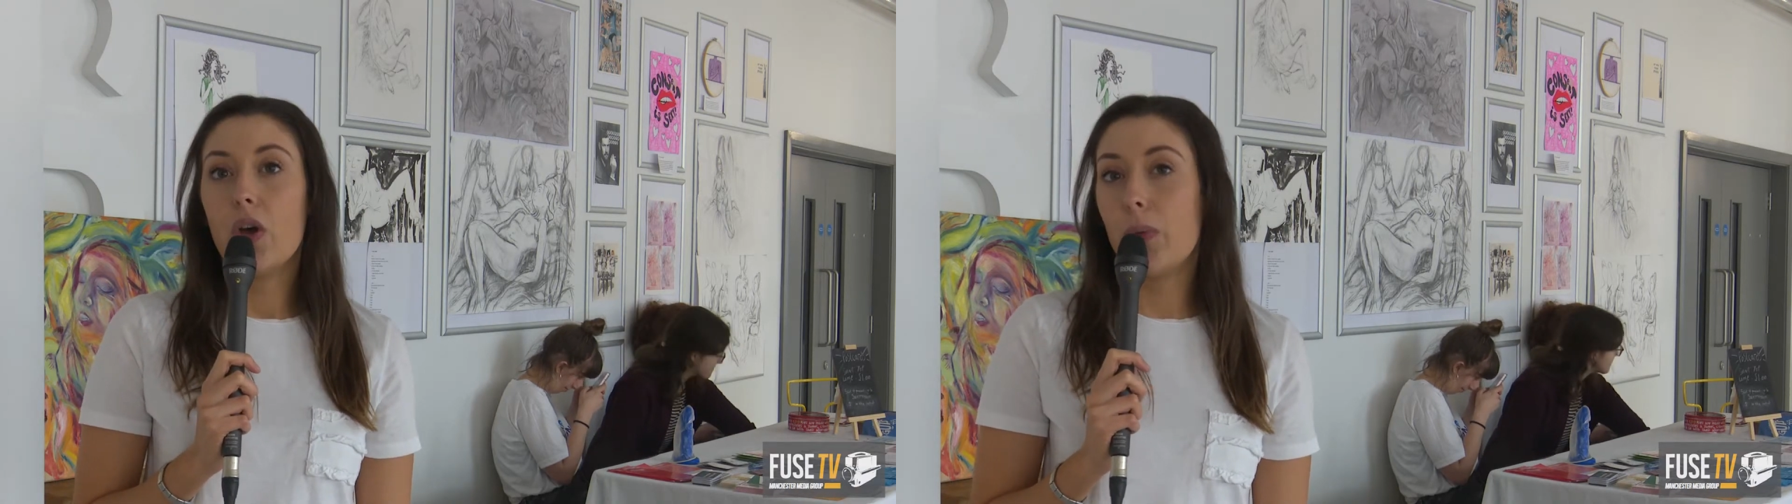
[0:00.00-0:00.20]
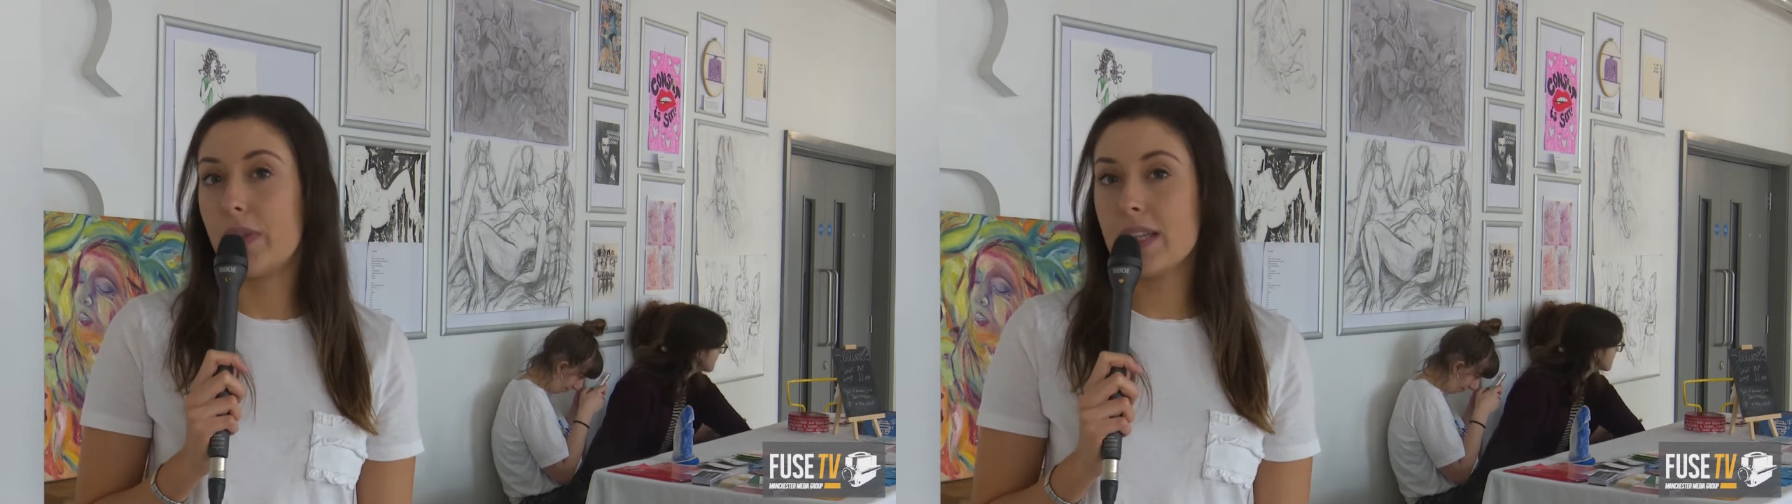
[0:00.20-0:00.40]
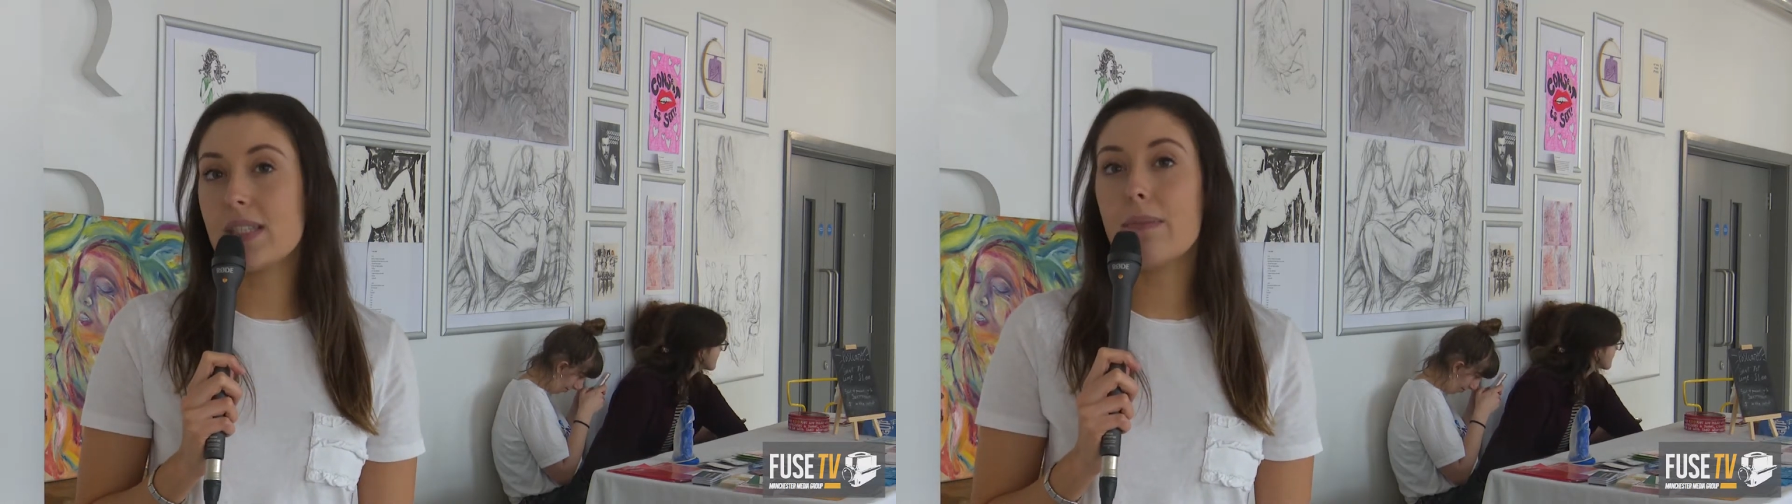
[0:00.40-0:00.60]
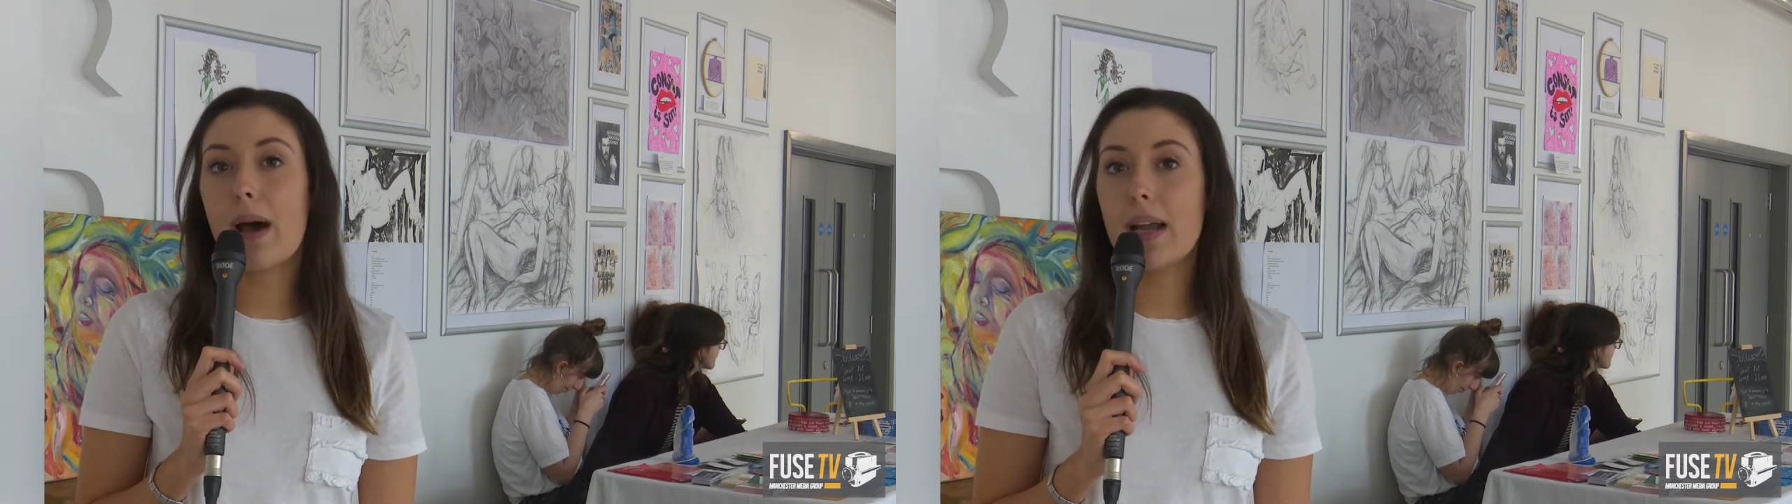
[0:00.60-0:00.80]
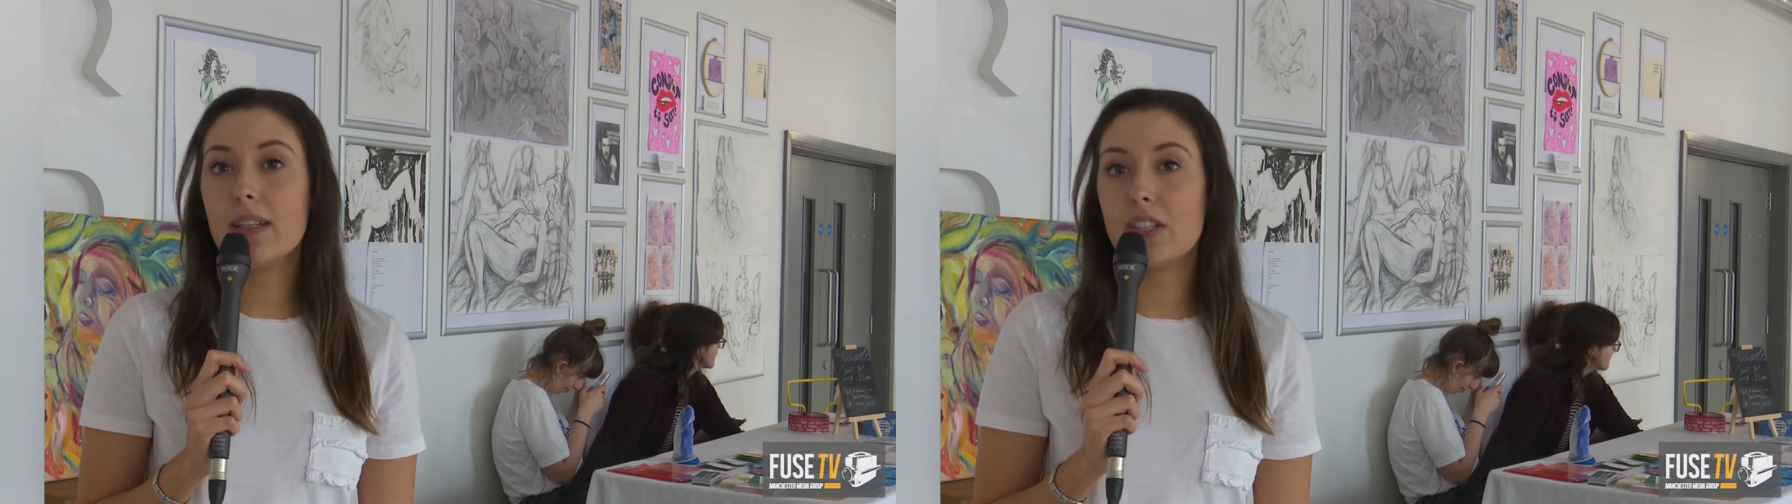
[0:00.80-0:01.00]
With this in
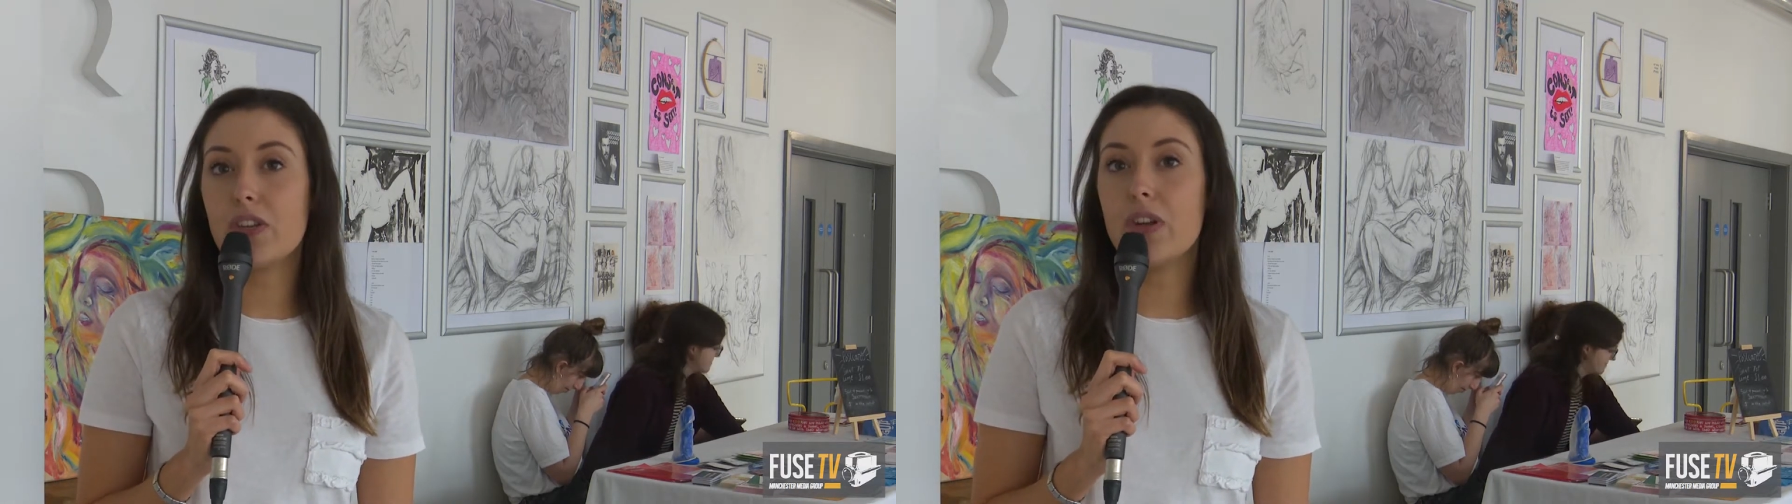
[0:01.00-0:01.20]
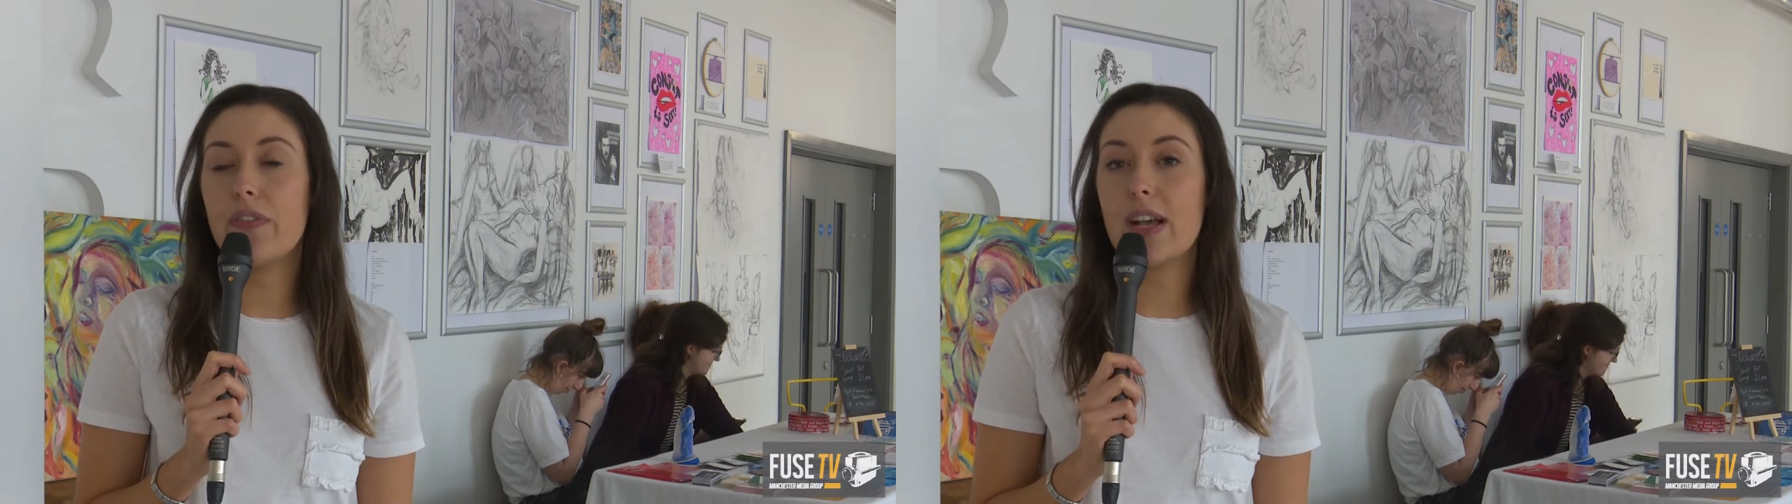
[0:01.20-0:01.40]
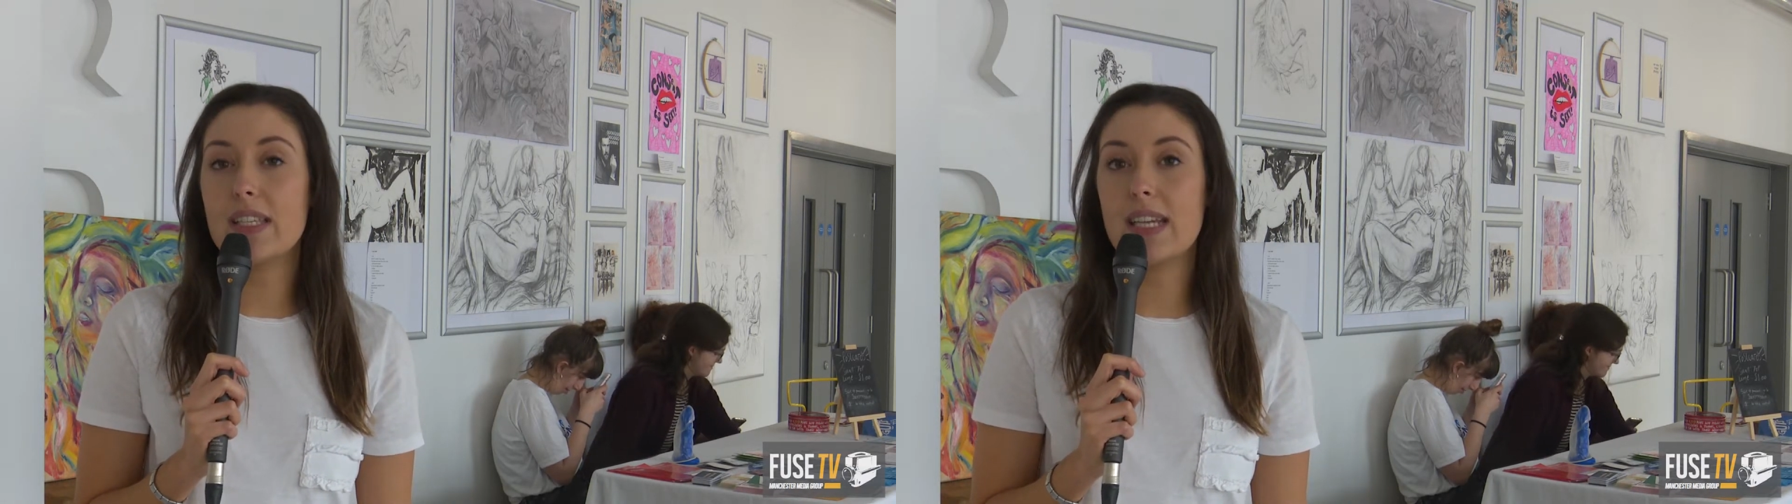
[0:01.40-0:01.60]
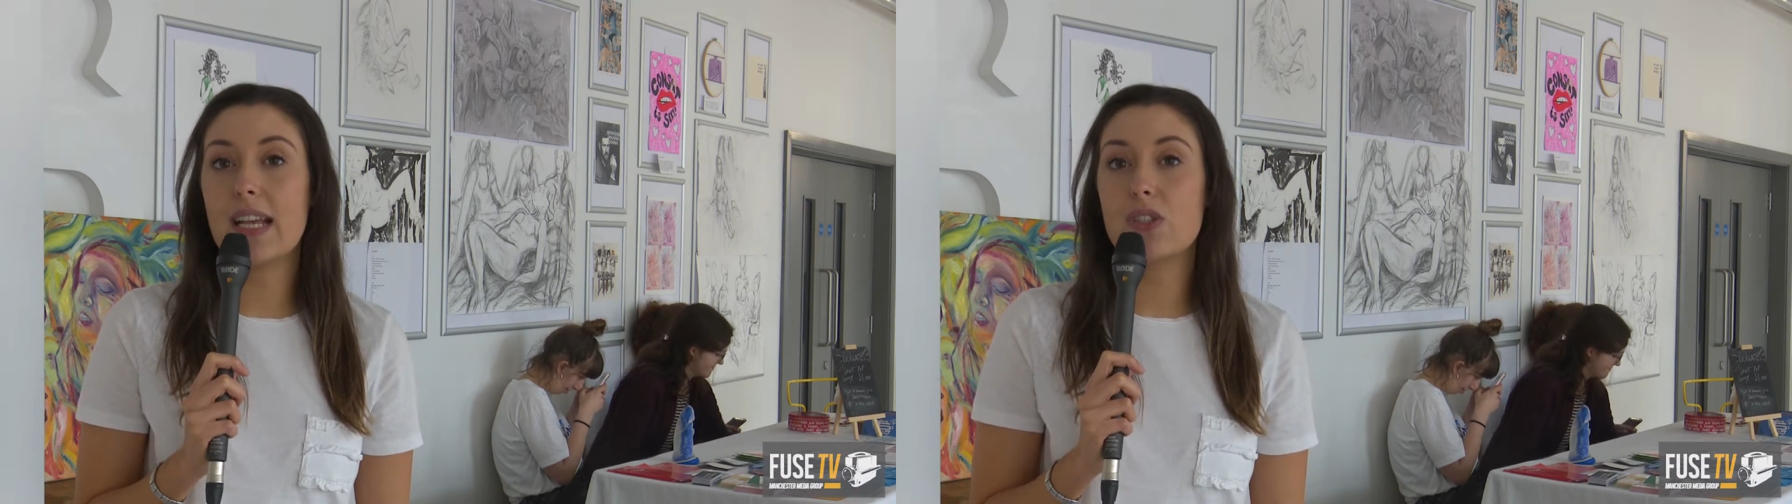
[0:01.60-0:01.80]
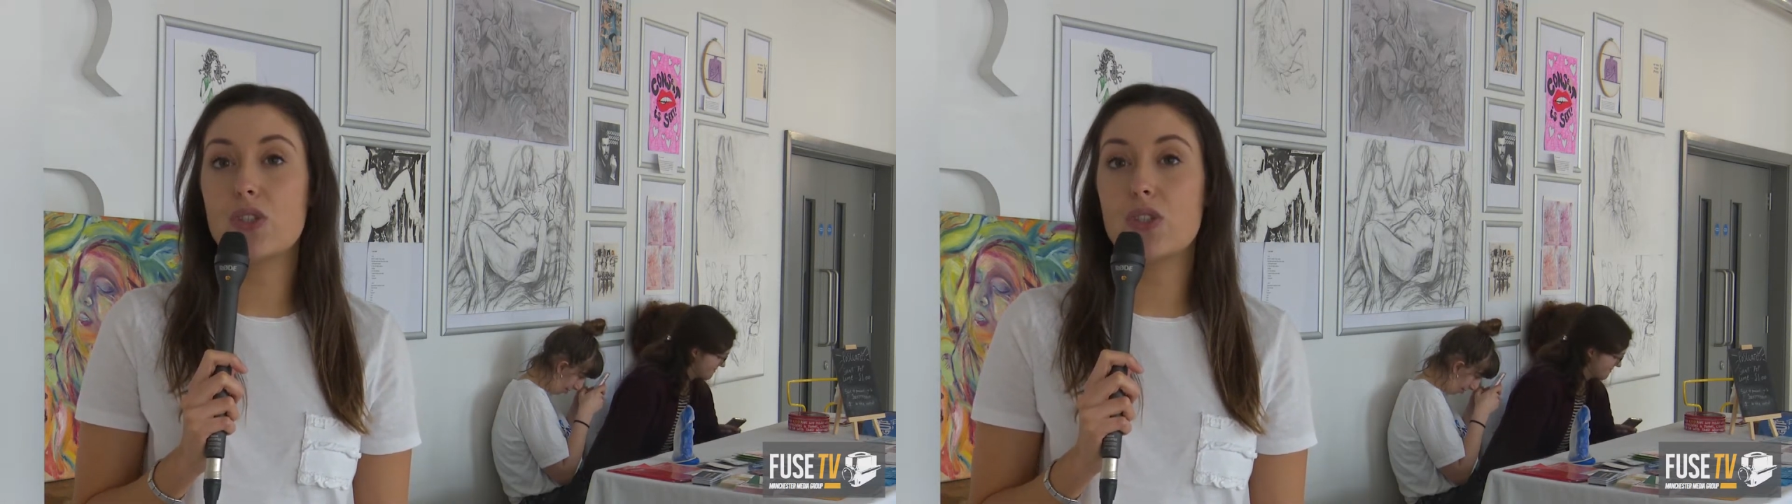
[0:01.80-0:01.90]
mind, the university has